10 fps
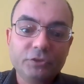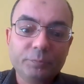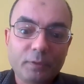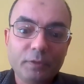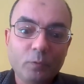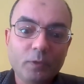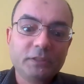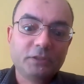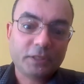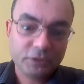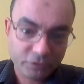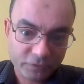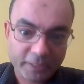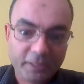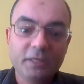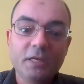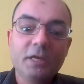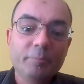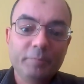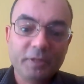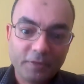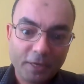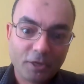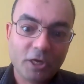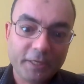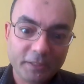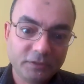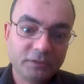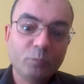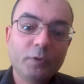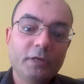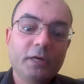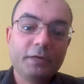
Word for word: You probably want to start today build that audience somewhere,